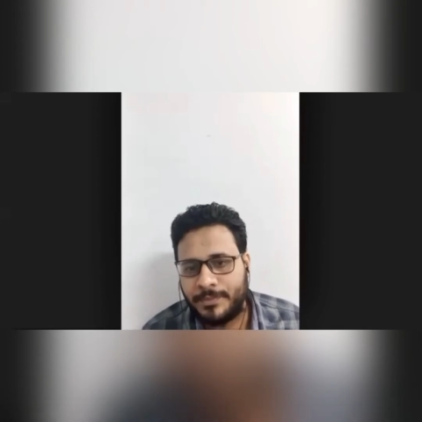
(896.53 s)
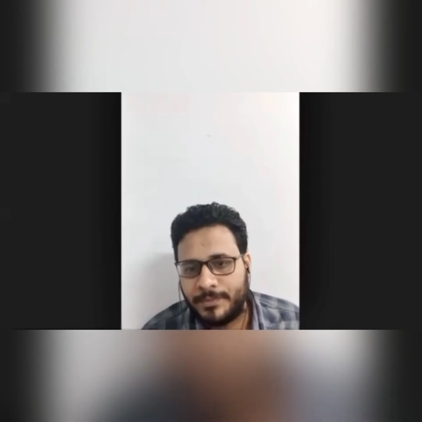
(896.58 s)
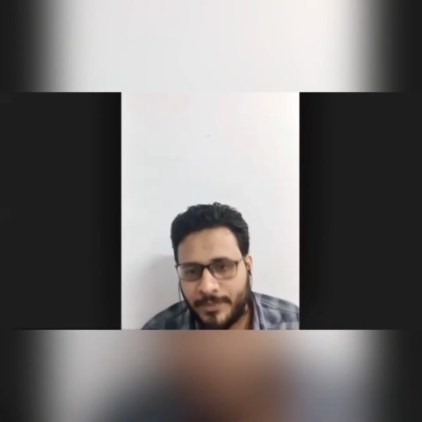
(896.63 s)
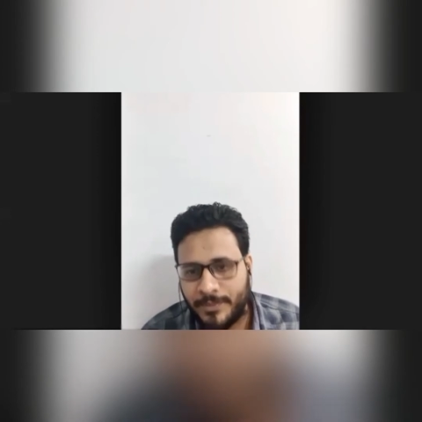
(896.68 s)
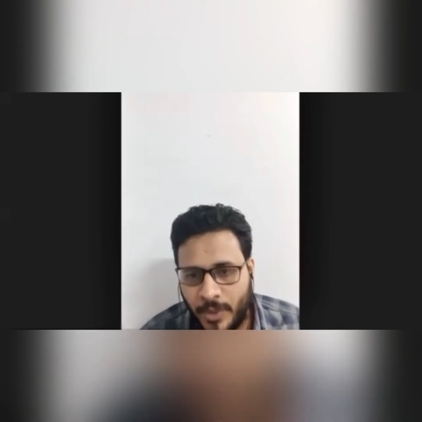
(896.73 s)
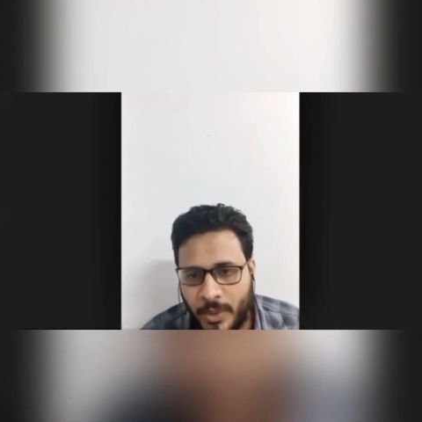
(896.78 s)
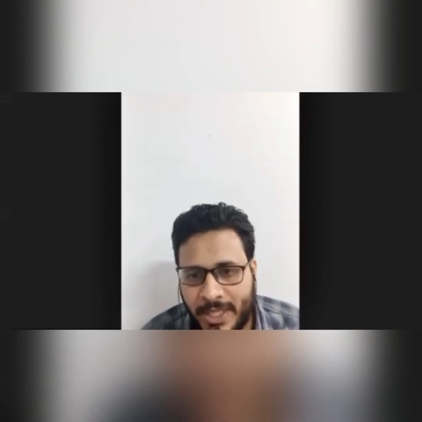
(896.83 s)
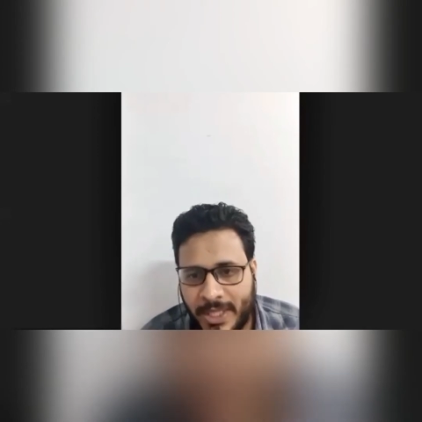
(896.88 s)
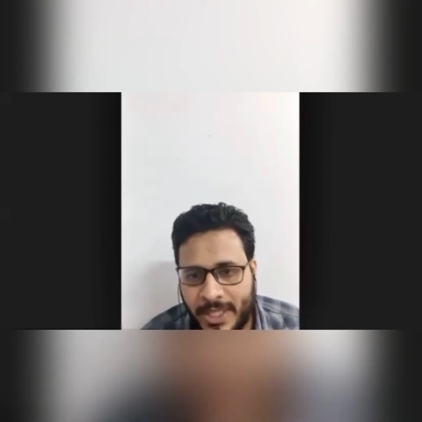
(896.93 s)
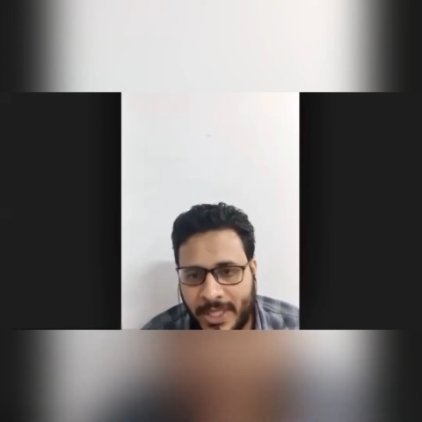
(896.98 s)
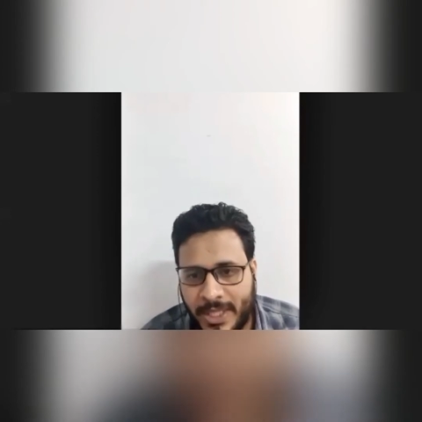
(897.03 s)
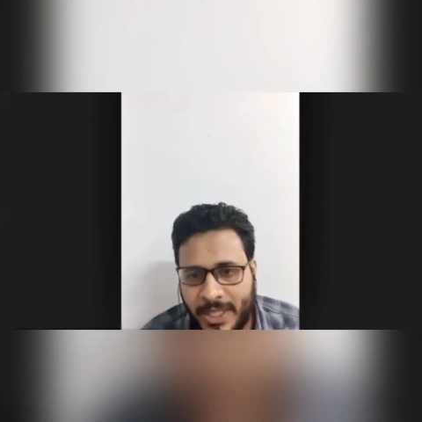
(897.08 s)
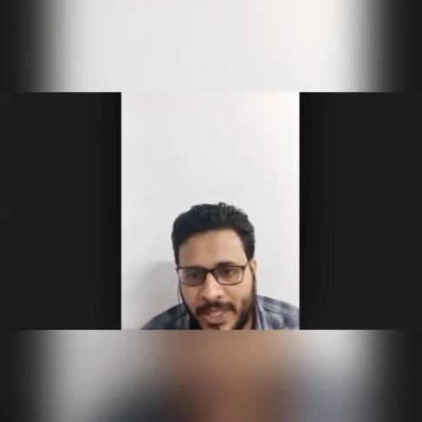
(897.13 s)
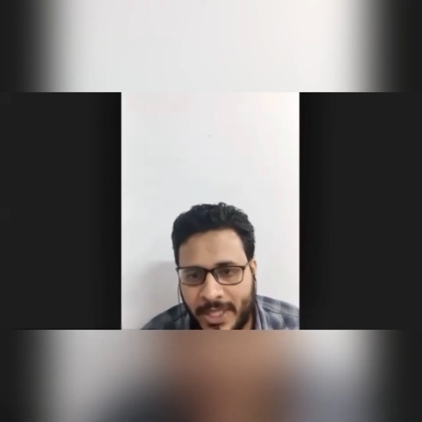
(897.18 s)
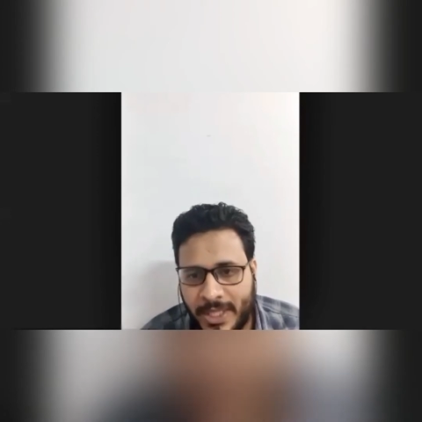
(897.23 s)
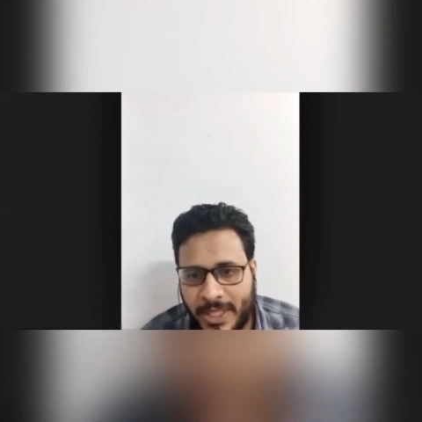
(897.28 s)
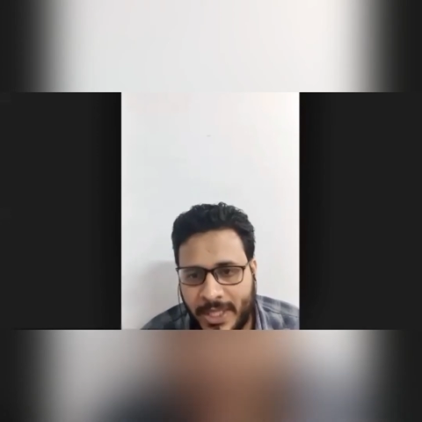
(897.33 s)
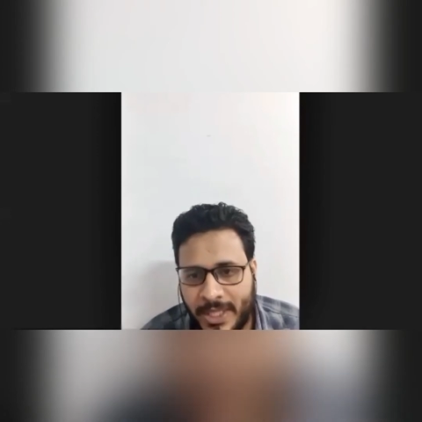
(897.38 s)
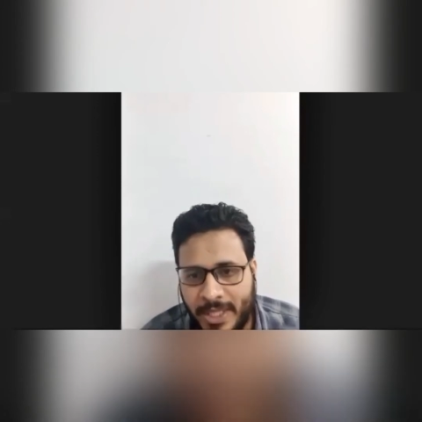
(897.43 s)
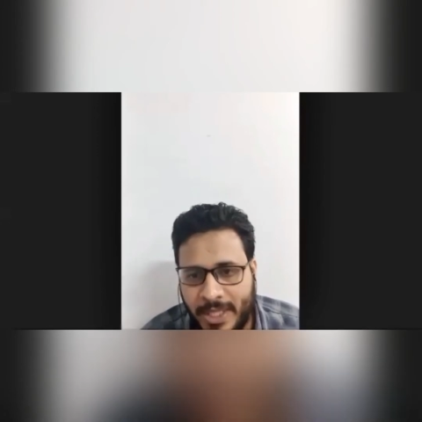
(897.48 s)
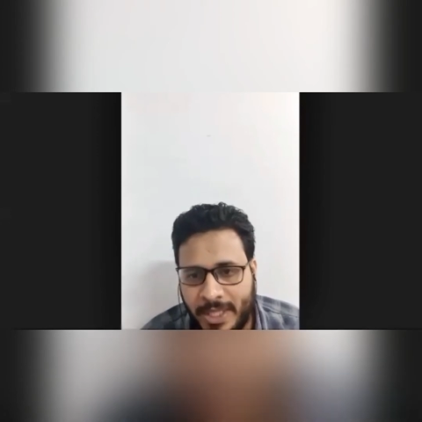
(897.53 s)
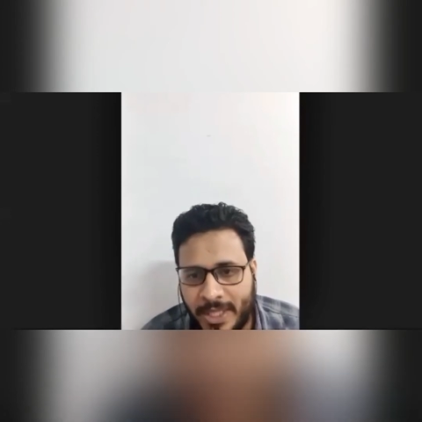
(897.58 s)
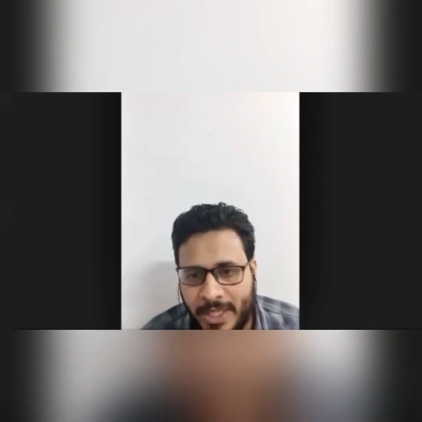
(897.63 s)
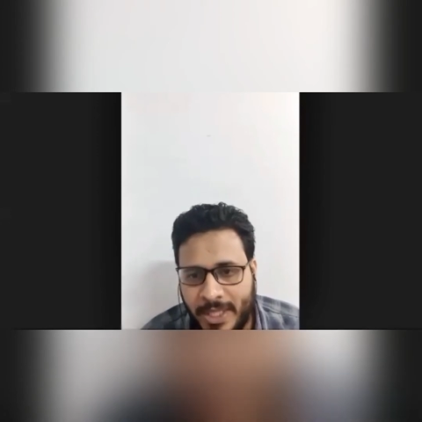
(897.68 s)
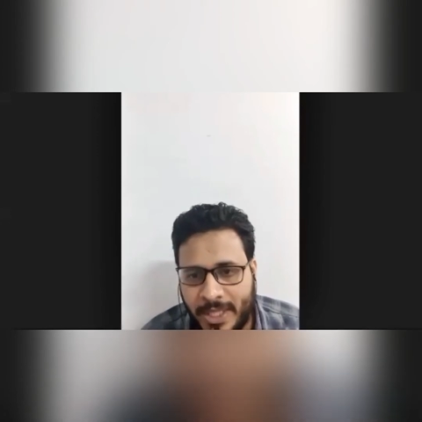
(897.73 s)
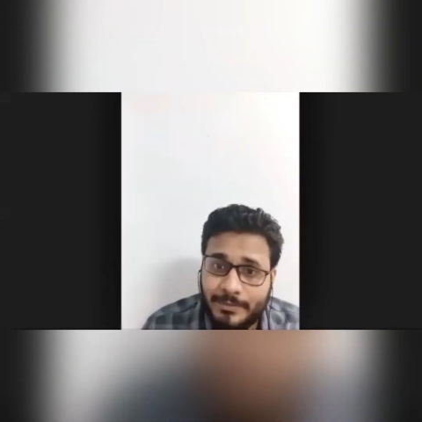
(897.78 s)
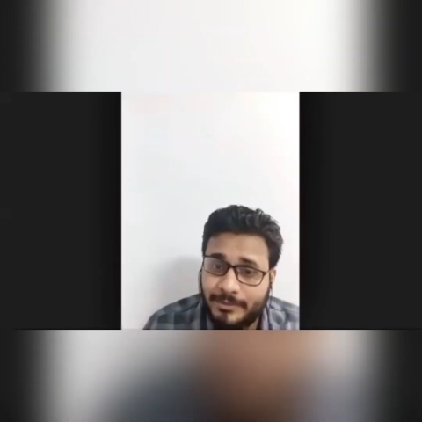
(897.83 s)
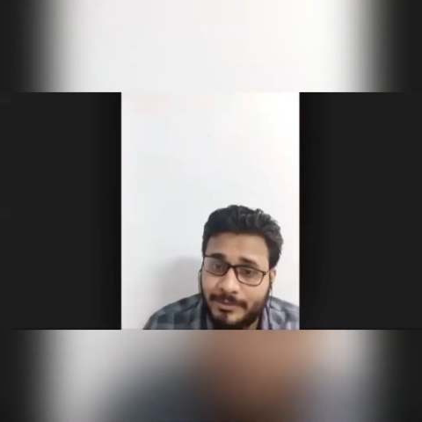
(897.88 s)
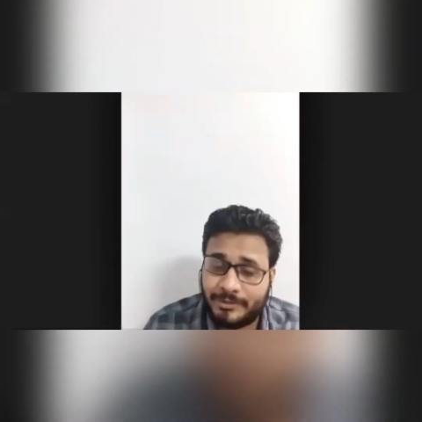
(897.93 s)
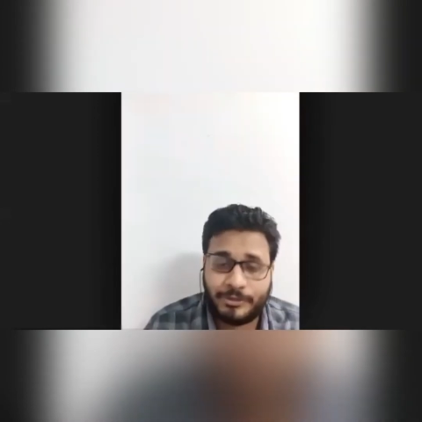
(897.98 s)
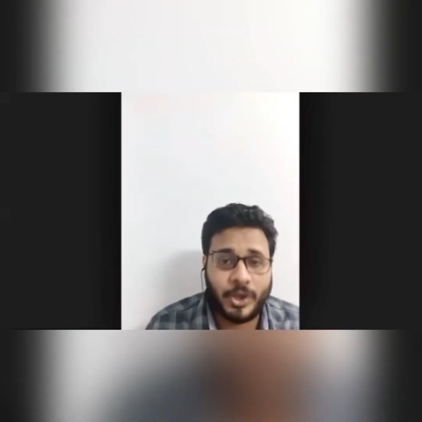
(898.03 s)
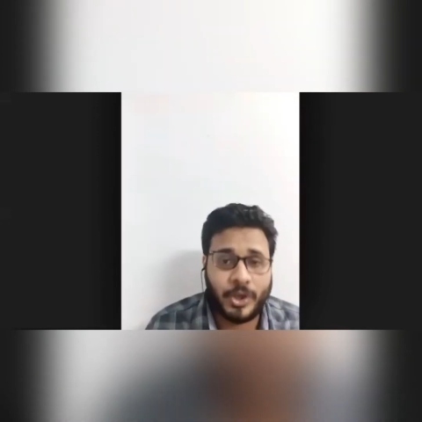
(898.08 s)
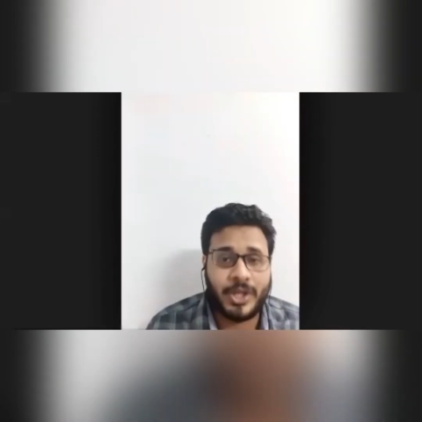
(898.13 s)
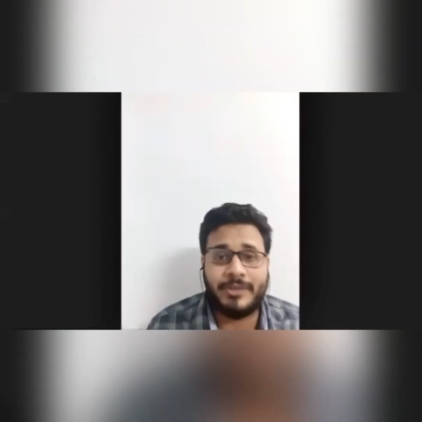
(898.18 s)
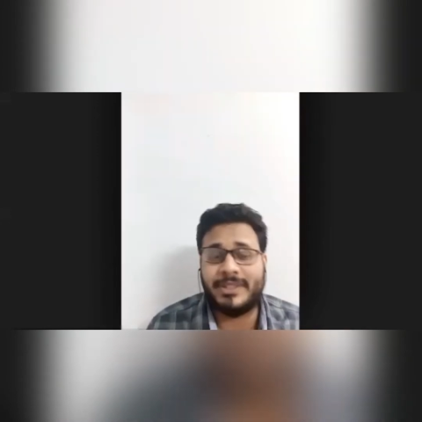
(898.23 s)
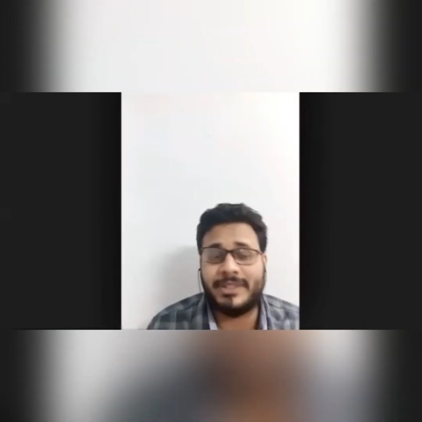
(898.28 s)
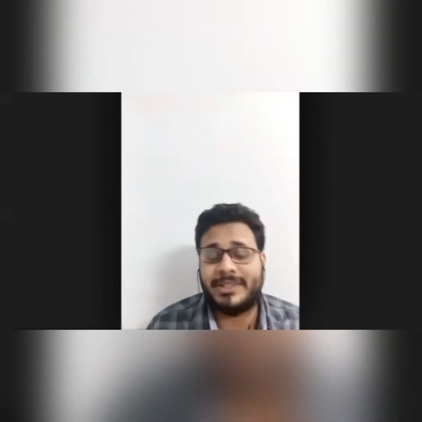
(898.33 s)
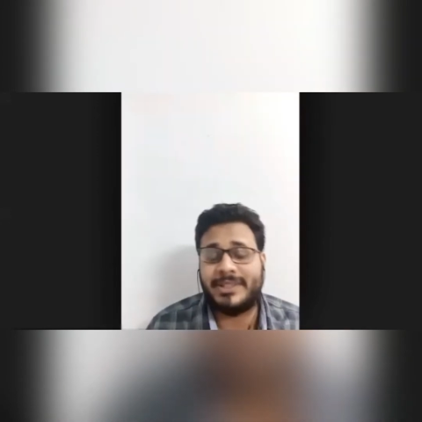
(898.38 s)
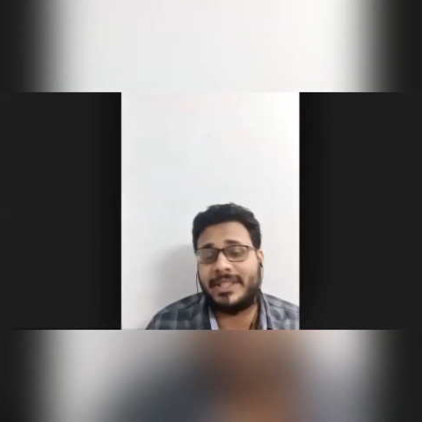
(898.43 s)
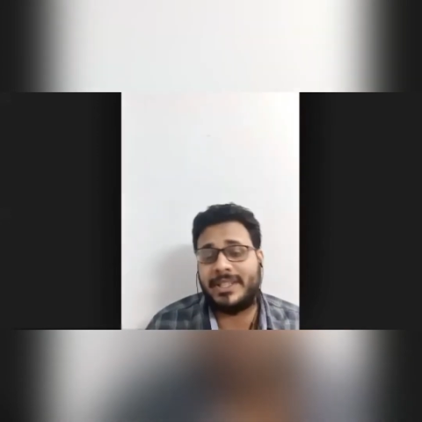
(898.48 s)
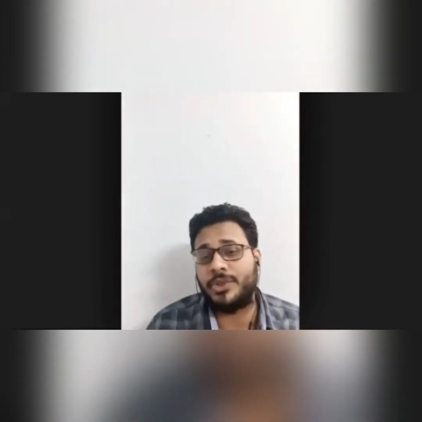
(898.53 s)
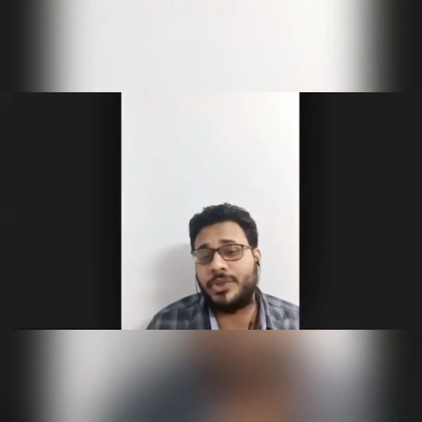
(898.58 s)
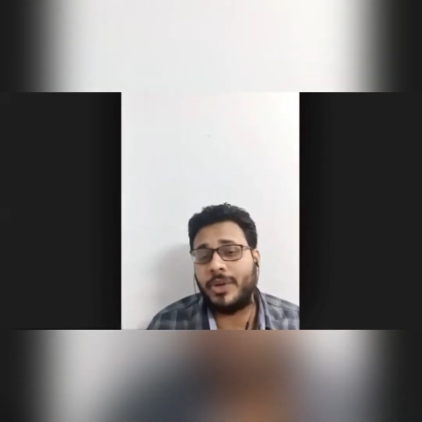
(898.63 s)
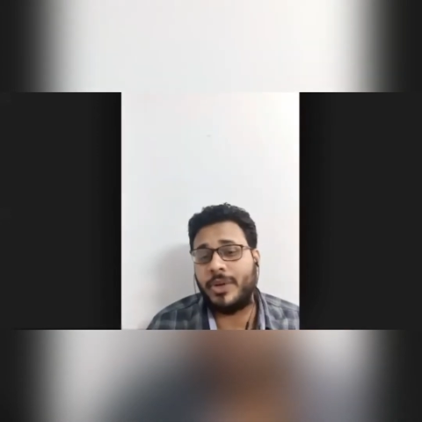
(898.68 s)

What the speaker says: Okay. Or fall away threshold,